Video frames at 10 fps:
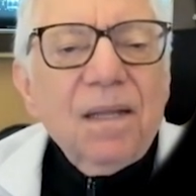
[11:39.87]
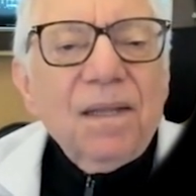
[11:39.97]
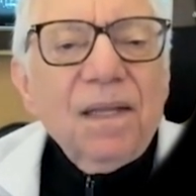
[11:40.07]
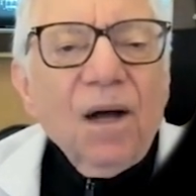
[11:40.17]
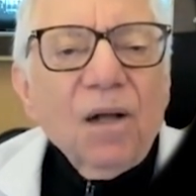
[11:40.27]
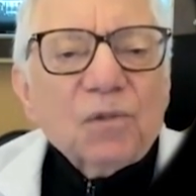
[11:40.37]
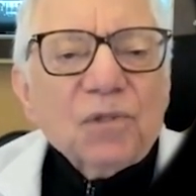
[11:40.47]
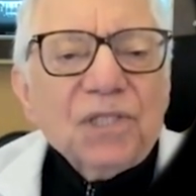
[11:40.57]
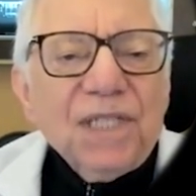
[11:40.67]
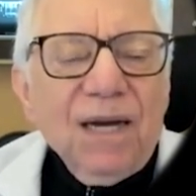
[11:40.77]

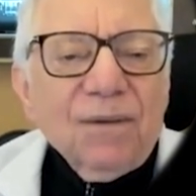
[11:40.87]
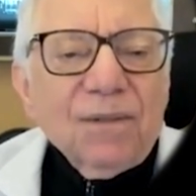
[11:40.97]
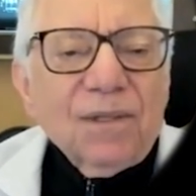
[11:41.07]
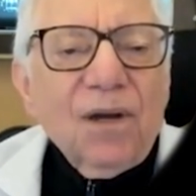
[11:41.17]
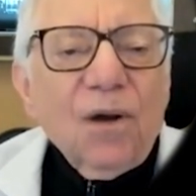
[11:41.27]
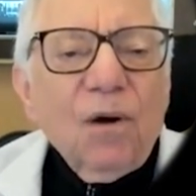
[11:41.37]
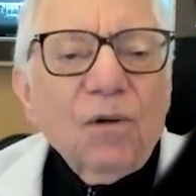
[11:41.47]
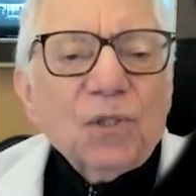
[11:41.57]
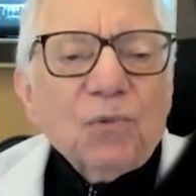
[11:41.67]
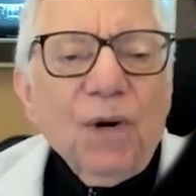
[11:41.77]
ultrasound
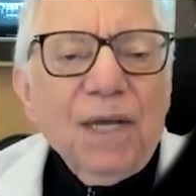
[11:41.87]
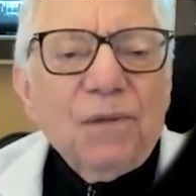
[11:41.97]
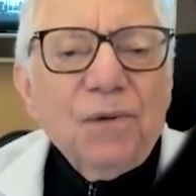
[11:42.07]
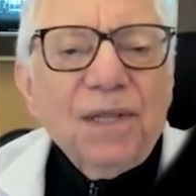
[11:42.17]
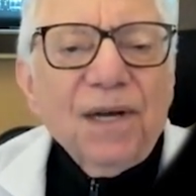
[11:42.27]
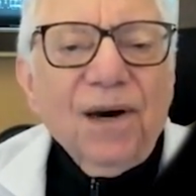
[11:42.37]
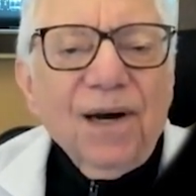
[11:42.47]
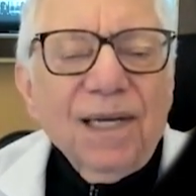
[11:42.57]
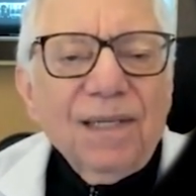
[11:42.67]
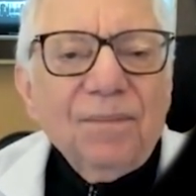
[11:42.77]
goes right through the
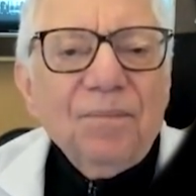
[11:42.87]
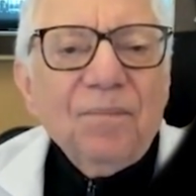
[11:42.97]
eye.